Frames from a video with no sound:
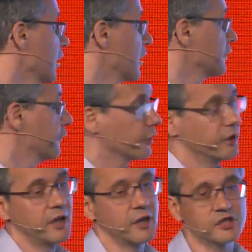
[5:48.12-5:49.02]
and
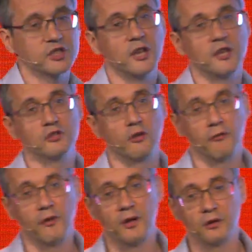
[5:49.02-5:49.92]
free exchange of
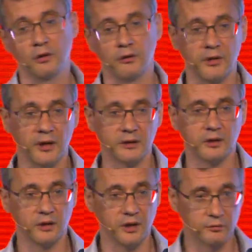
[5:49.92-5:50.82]
value on that
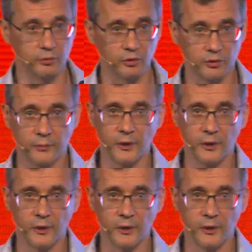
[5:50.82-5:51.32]
network.